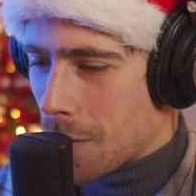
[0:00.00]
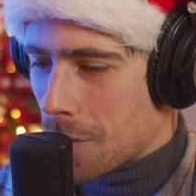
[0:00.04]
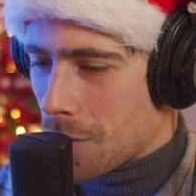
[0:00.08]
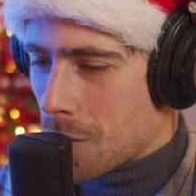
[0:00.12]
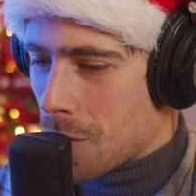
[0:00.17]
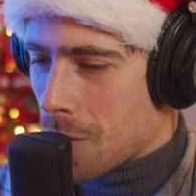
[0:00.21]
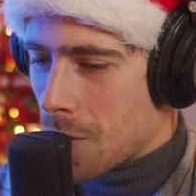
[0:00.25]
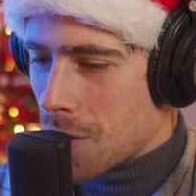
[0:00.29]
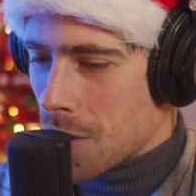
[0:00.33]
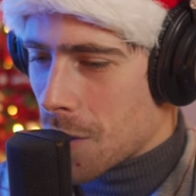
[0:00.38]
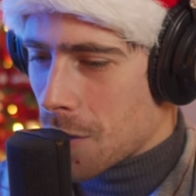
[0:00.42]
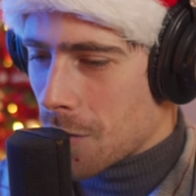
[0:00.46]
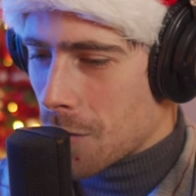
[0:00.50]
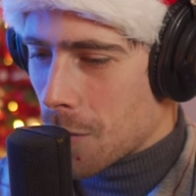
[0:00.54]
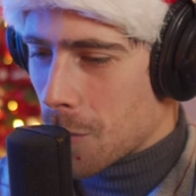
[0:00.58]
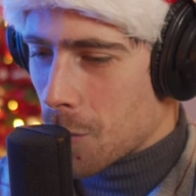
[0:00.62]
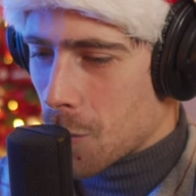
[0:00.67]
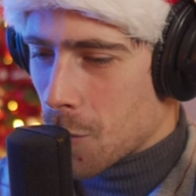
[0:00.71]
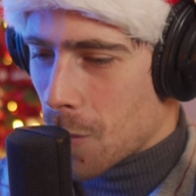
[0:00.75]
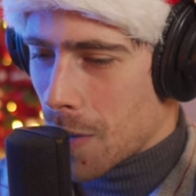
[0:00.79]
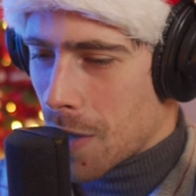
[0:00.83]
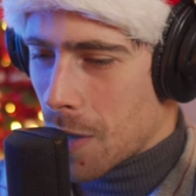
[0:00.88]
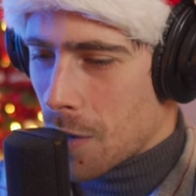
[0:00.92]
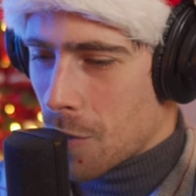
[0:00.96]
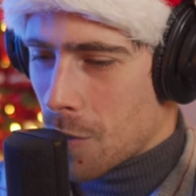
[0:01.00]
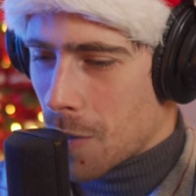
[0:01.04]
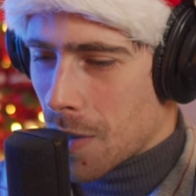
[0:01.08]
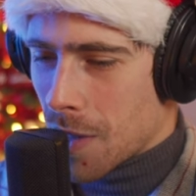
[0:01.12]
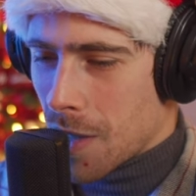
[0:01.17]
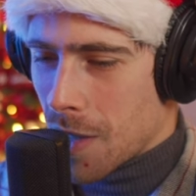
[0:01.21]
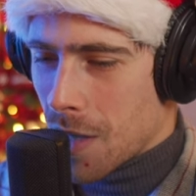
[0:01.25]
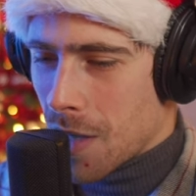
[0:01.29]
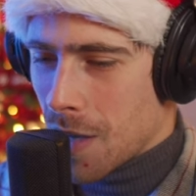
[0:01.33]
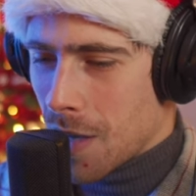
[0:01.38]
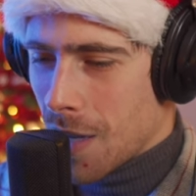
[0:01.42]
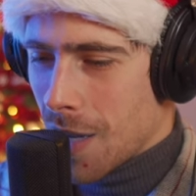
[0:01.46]
Of course it's from
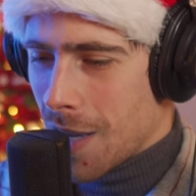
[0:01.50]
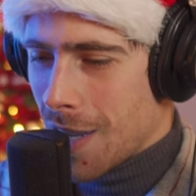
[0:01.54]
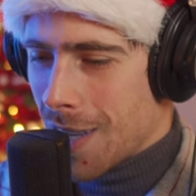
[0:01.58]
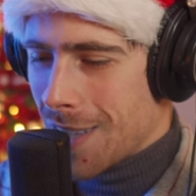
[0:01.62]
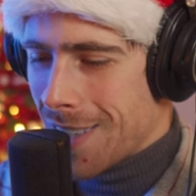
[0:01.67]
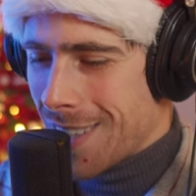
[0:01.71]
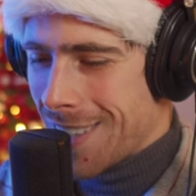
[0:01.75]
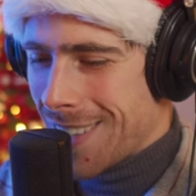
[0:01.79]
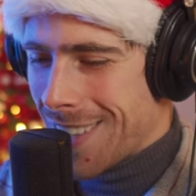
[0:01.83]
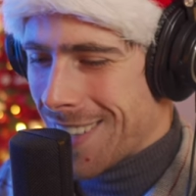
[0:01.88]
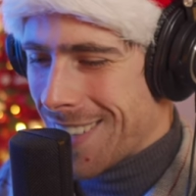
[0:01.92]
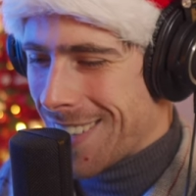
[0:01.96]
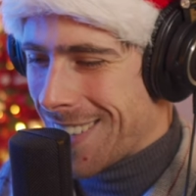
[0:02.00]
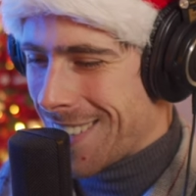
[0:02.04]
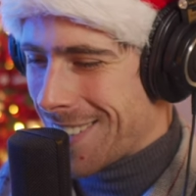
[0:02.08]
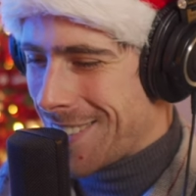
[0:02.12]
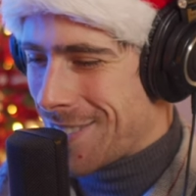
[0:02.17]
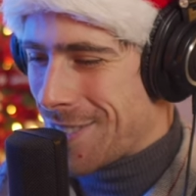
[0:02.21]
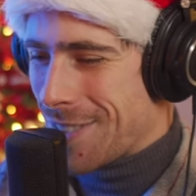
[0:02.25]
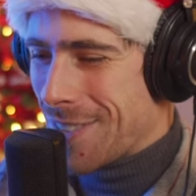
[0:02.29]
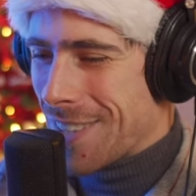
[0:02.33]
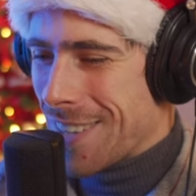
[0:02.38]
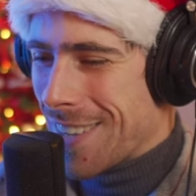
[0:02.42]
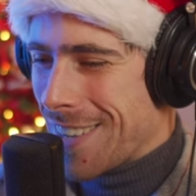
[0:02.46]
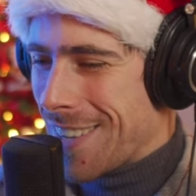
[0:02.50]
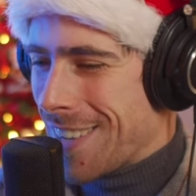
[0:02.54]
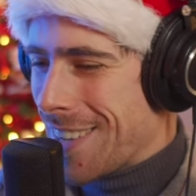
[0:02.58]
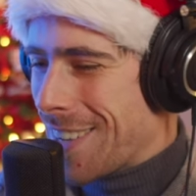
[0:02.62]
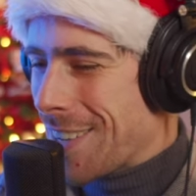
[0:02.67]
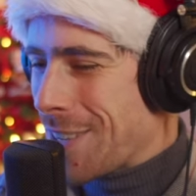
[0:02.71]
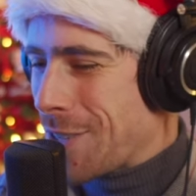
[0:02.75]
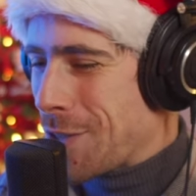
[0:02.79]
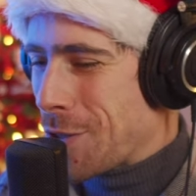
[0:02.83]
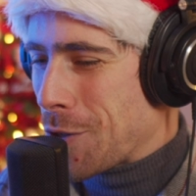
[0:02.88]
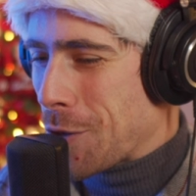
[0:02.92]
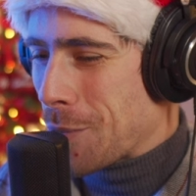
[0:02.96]
2020.
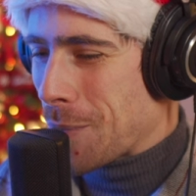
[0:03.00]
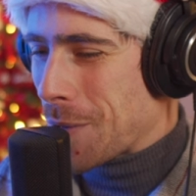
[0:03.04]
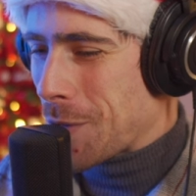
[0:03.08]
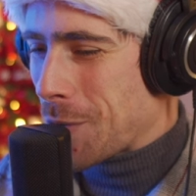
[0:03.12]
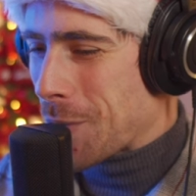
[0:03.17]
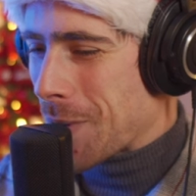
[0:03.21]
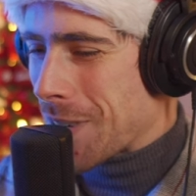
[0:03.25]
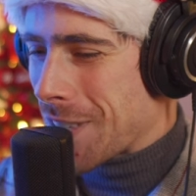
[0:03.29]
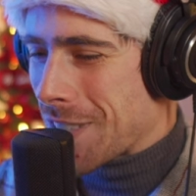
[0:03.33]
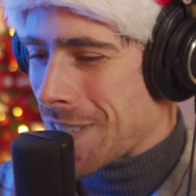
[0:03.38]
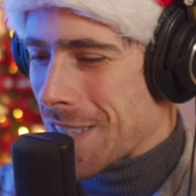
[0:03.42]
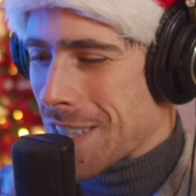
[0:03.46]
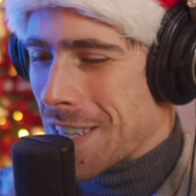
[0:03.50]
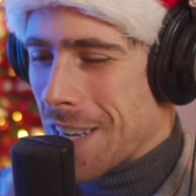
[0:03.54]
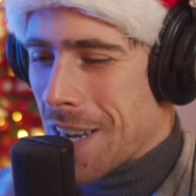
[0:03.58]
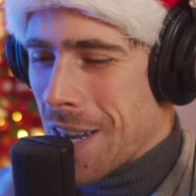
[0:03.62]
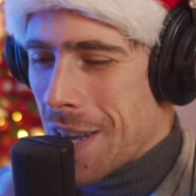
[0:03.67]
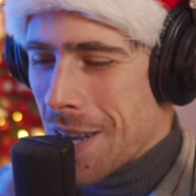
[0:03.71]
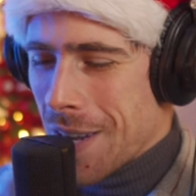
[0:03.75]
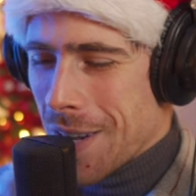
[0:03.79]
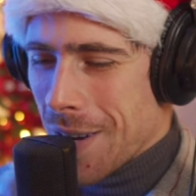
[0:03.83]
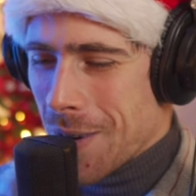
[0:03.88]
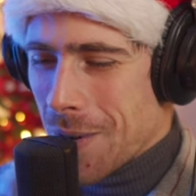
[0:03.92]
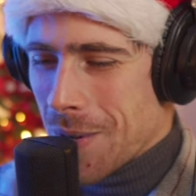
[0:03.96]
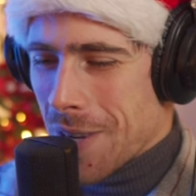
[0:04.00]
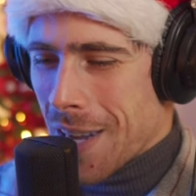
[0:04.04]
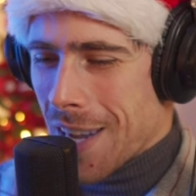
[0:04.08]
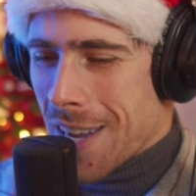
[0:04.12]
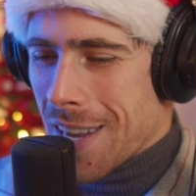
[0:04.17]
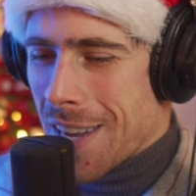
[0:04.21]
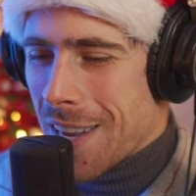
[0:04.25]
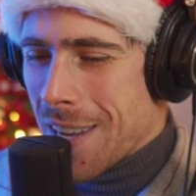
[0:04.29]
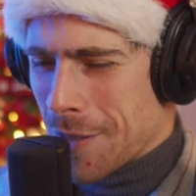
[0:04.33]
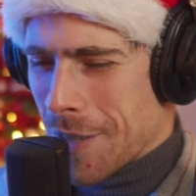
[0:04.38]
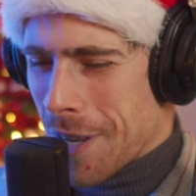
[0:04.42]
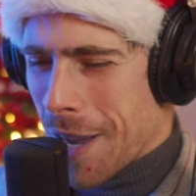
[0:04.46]
Stupid question.
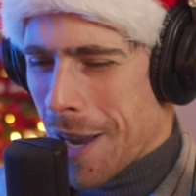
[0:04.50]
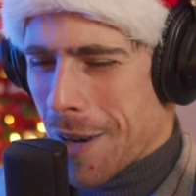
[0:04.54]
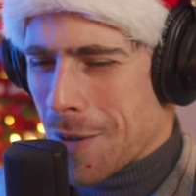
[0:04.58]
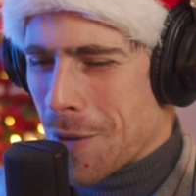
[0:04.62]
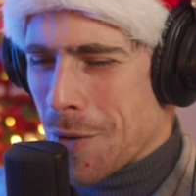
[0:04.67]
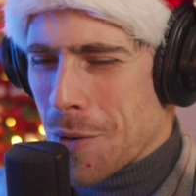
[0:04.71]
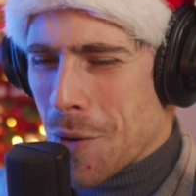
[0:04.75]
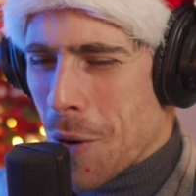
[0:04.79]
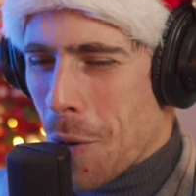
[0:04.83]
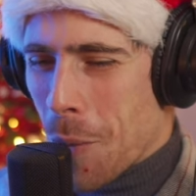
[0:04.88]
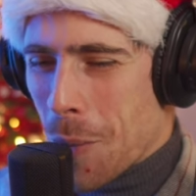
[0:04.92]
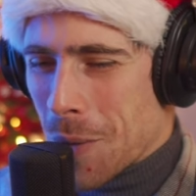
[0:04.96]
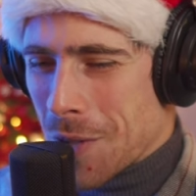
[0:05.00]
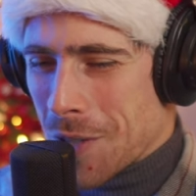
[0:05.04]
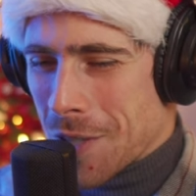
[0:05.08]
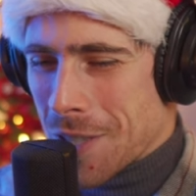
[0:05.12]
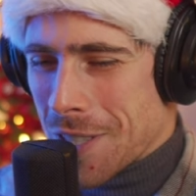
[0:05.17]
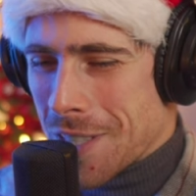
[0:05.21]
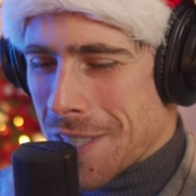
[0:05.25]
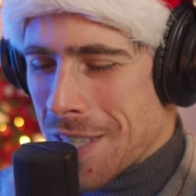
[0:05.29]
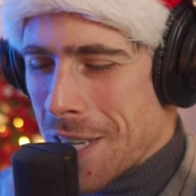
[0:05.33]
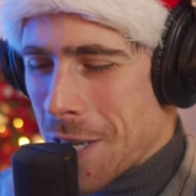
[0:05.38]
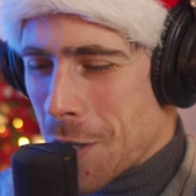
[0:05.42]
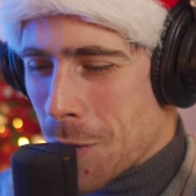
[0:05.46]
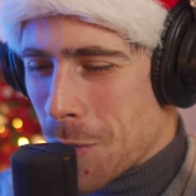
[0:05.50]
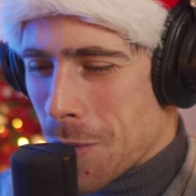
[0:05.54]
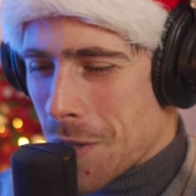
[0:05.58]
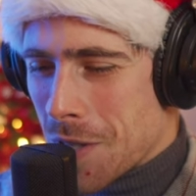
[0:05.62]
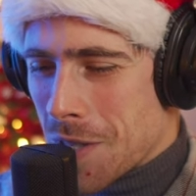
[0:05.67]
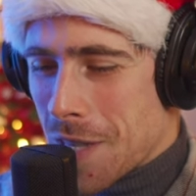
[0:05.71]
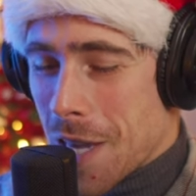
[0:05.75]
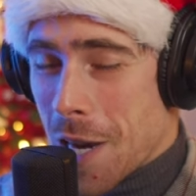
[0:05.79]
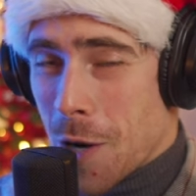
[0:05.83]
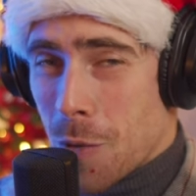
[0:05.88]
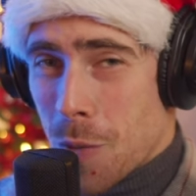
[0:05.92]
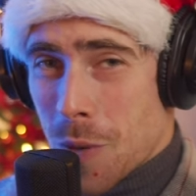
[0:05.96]
Okay, I don't know what the sneeze
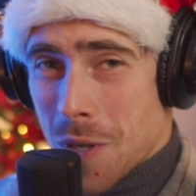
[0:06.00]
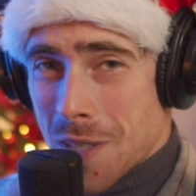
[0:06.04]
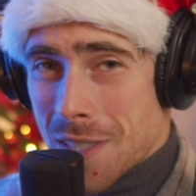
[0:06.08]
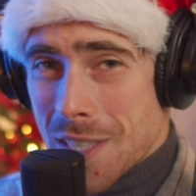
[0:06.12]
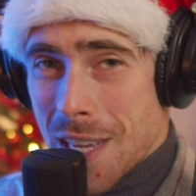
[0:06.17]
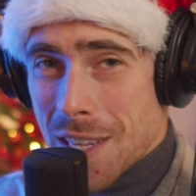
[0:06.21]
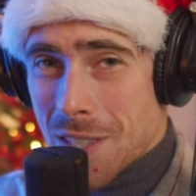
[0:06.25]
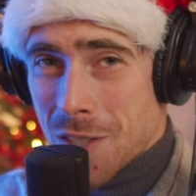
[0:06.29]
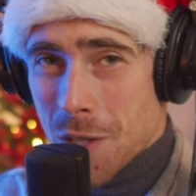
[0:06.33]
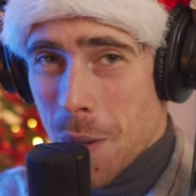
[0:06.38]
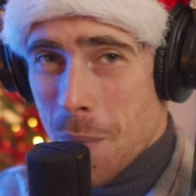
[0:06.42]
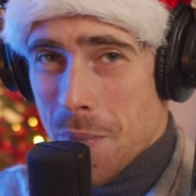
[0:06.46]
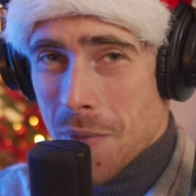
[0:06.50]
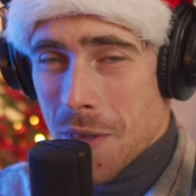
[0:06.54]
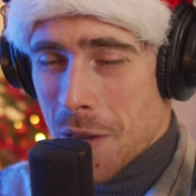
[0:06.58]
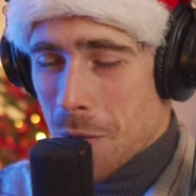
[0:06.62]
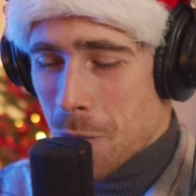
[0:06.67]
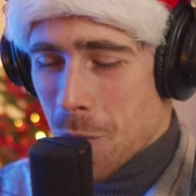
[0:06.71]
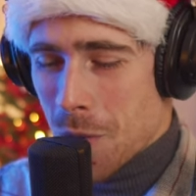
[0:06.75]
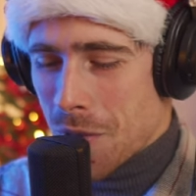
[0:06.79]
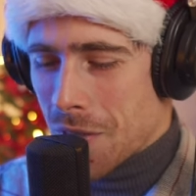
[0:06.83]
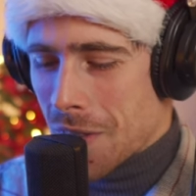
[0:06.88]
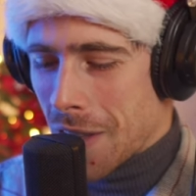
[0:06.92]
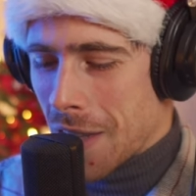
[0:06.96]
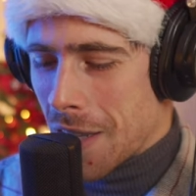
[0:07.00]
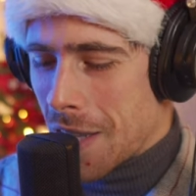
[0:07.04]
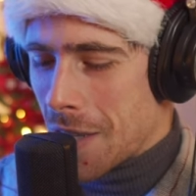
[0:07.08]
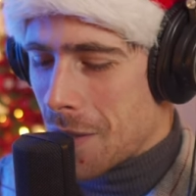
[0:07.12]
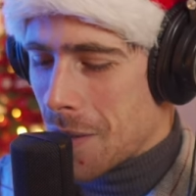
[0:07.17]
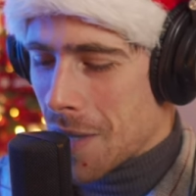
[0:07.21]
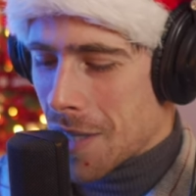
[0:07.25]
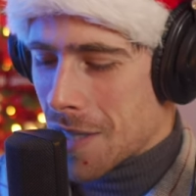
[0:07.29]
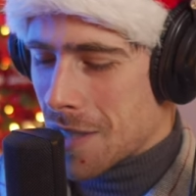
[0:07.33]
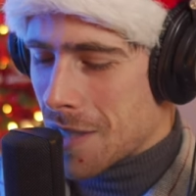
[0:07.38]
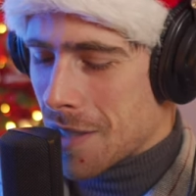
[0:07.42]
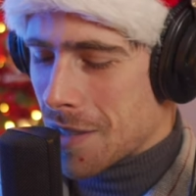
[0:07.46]
was there. Was that something with the
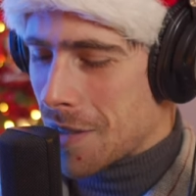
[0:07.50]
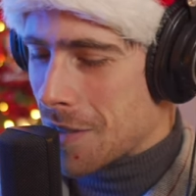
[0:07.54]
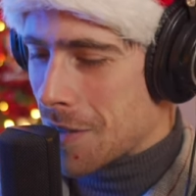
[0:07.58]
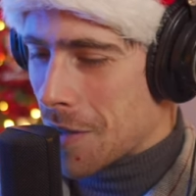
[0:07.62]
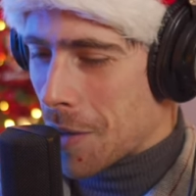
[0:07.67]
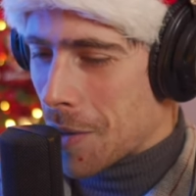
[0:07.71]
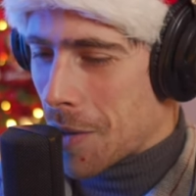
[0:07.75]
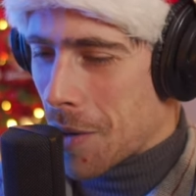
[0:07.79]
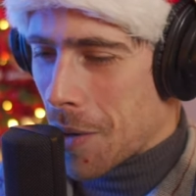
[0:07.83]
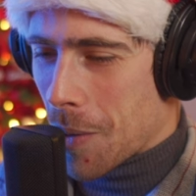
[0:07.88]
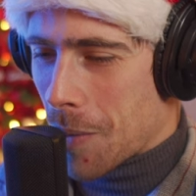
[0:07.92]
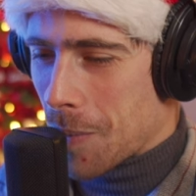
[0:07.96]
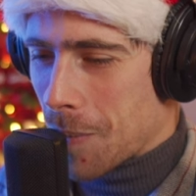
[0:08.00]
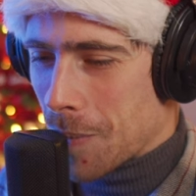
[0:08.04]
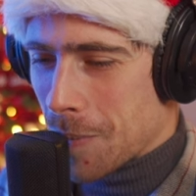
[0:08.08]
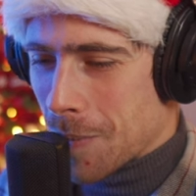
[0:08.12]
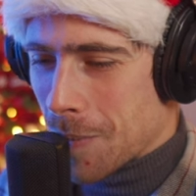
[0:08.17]
lyrics? Don't know.